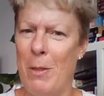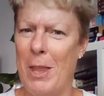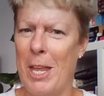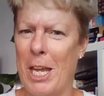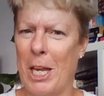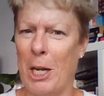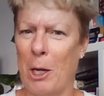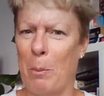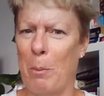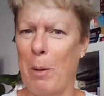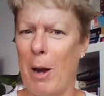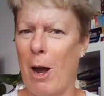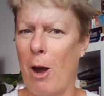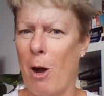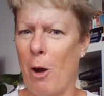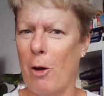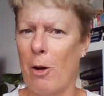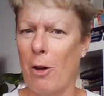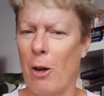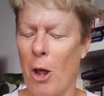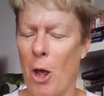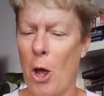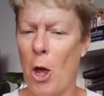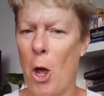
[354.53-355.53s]
in
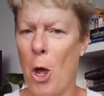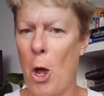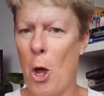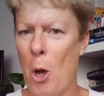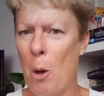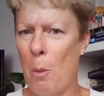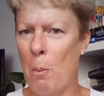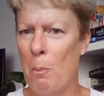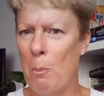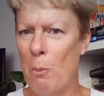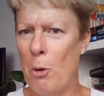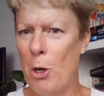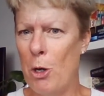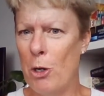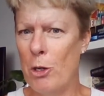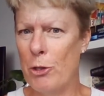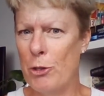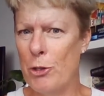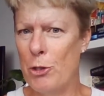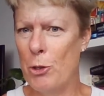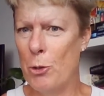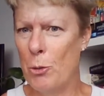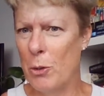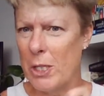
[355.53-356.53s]
apparent
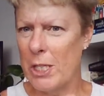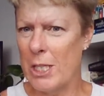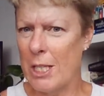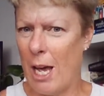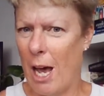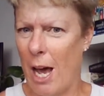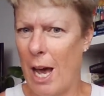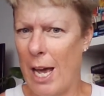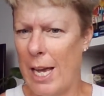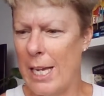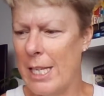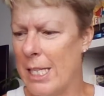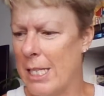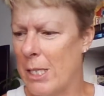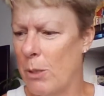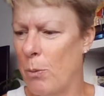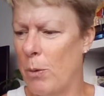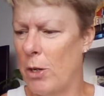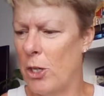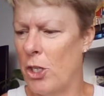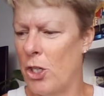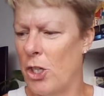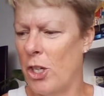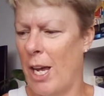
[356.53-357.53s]
murder-suicides,
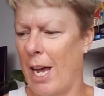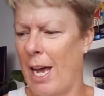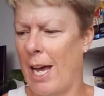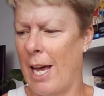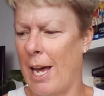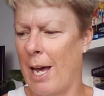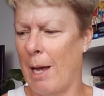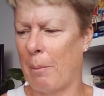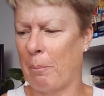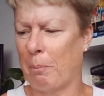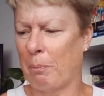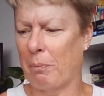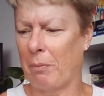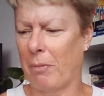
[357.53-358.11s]
which um,